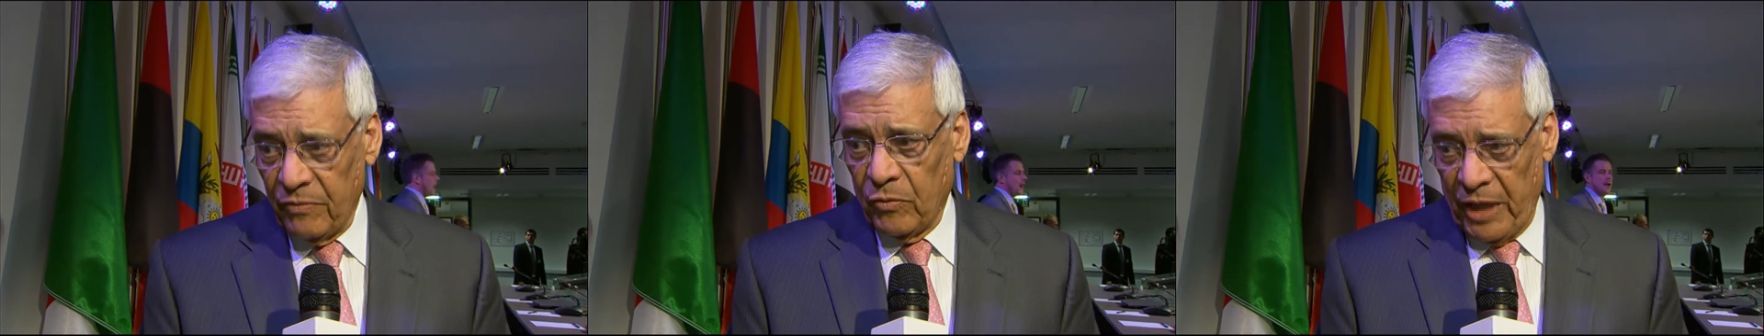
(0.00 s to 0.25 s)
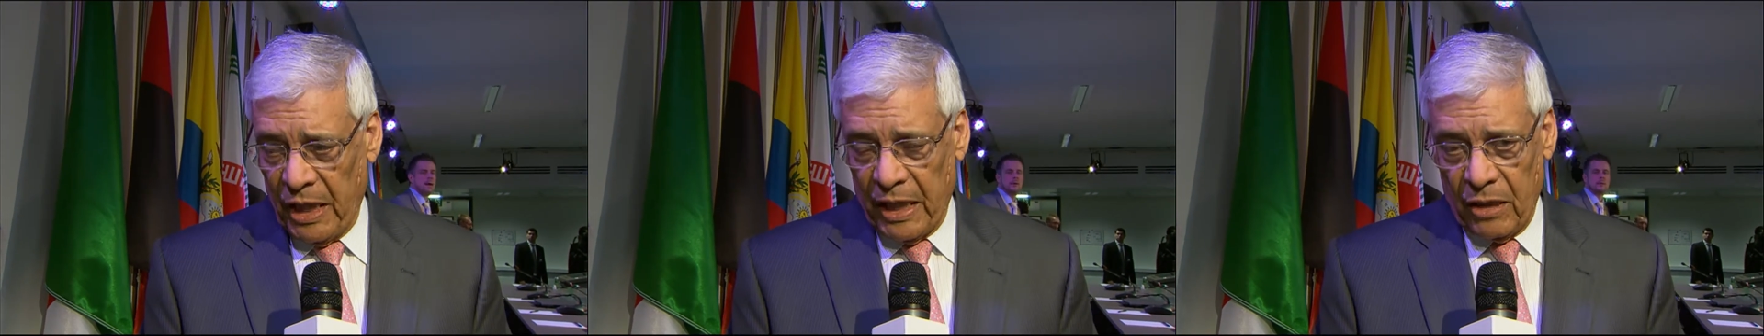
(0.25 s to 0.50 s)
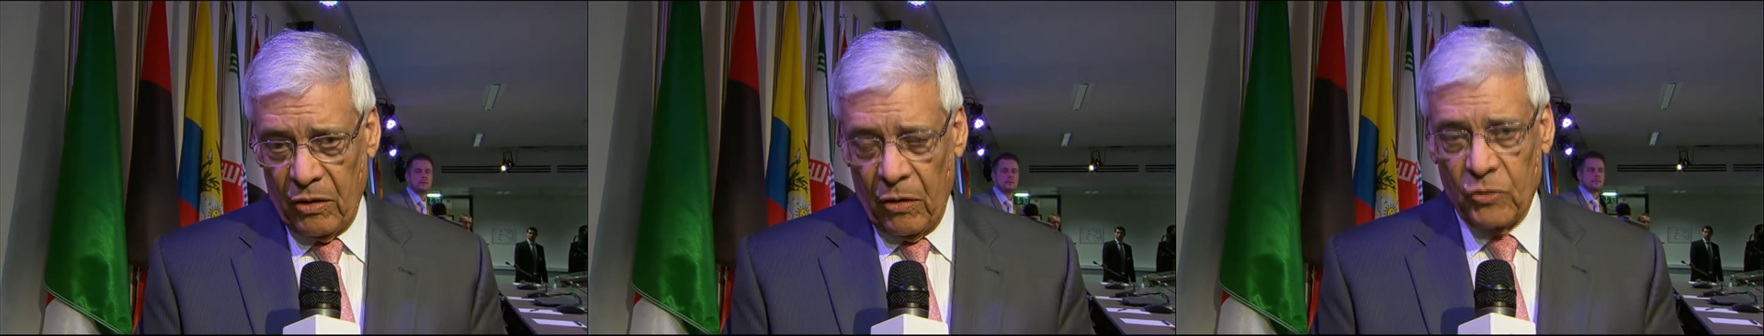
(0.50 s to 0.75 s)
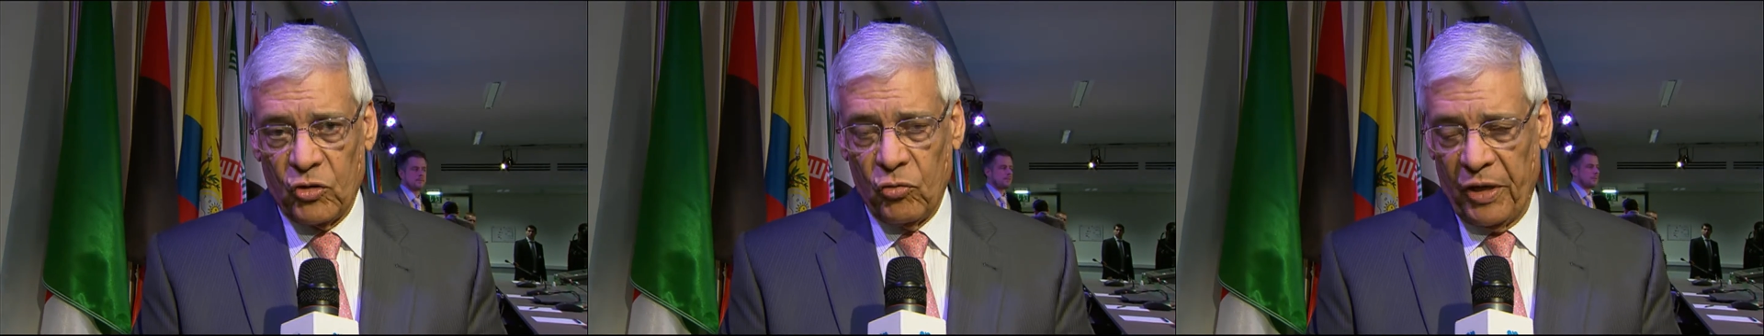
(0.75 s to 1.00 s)
We are
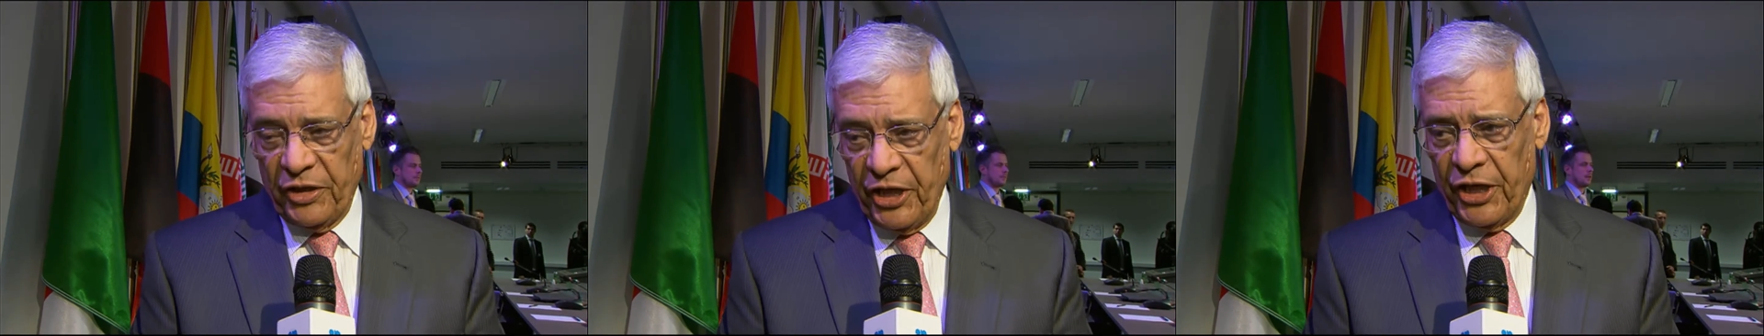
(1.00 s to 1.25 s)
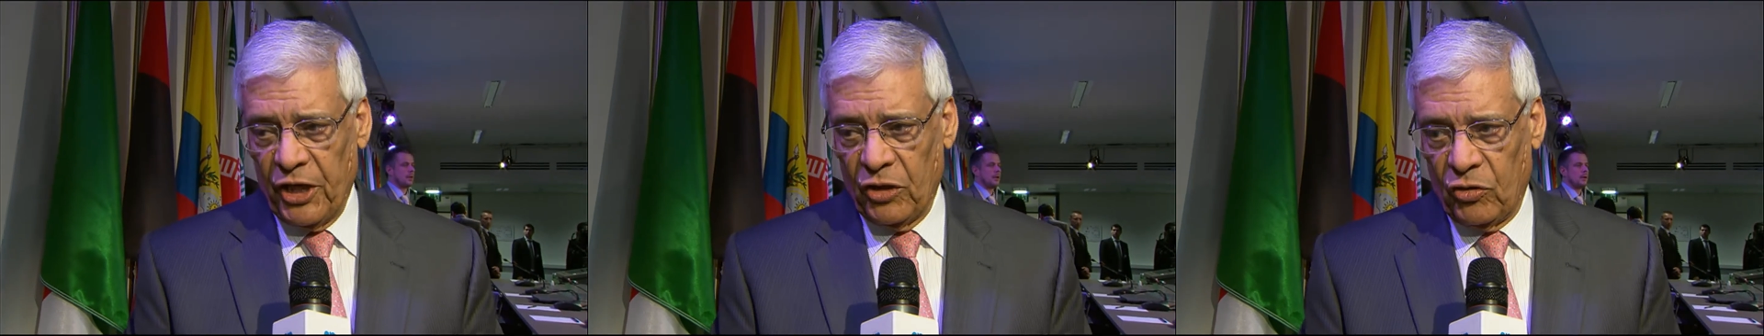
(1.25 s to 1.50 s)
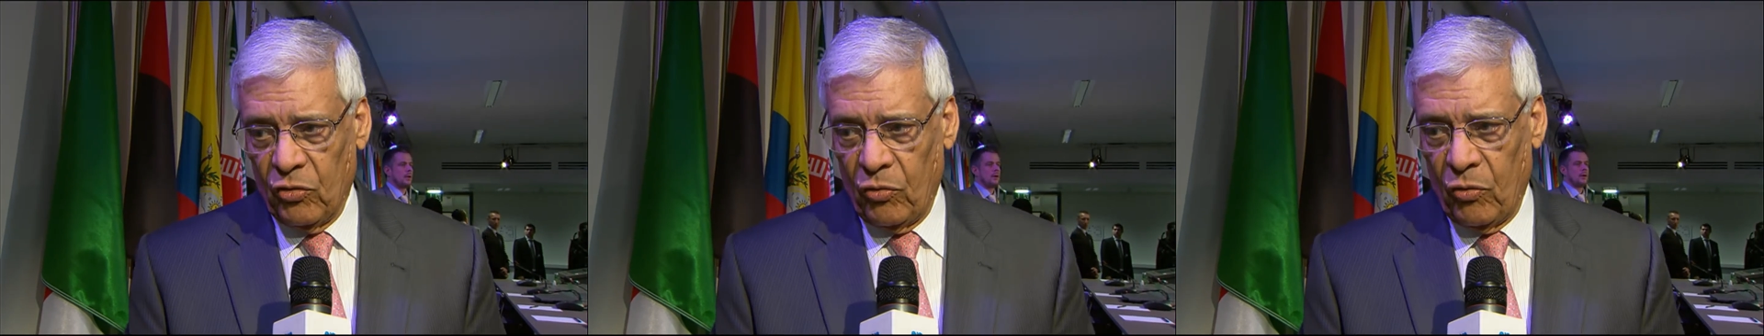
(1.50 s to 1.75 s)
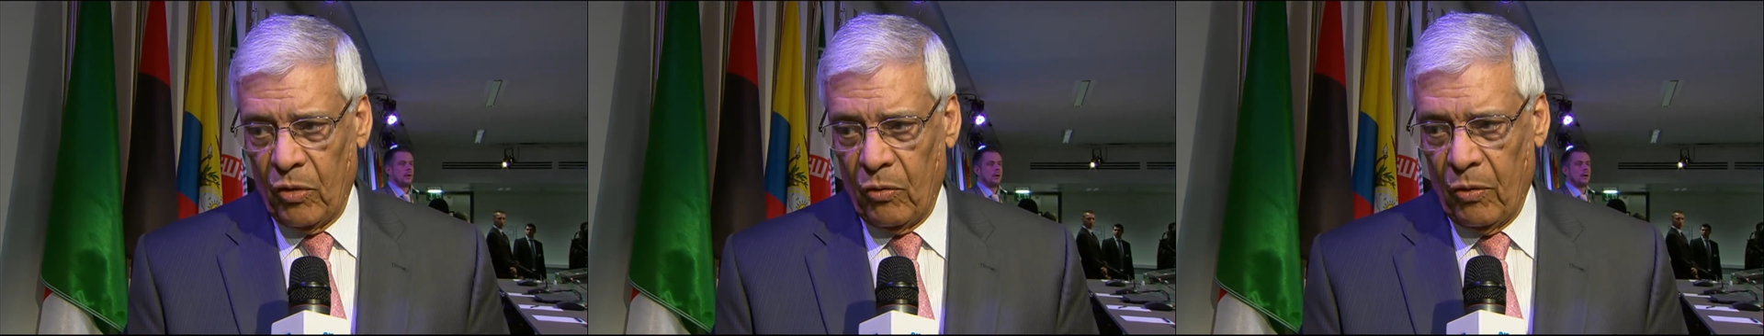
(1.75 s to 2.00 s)
also adhering
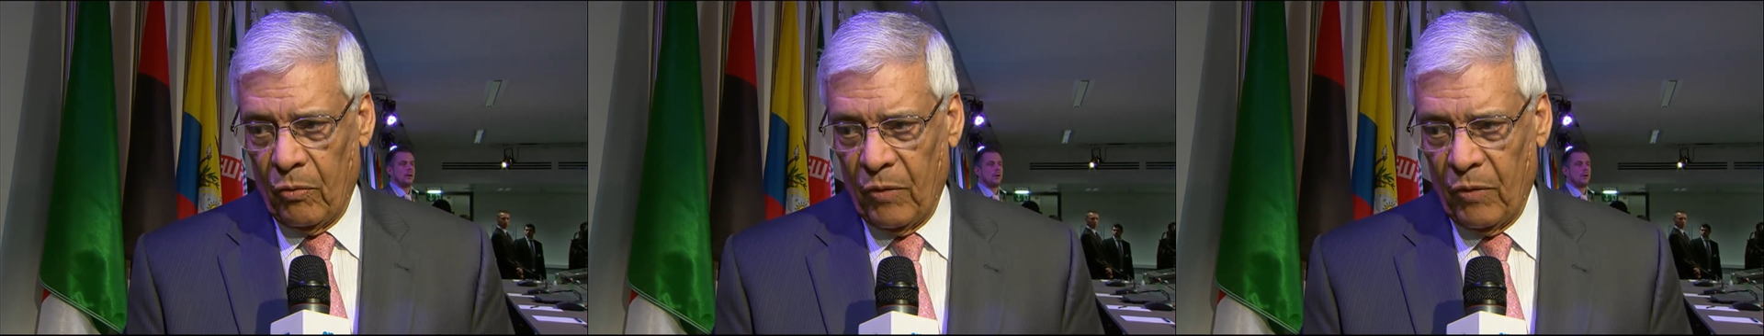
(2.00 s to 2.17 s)
to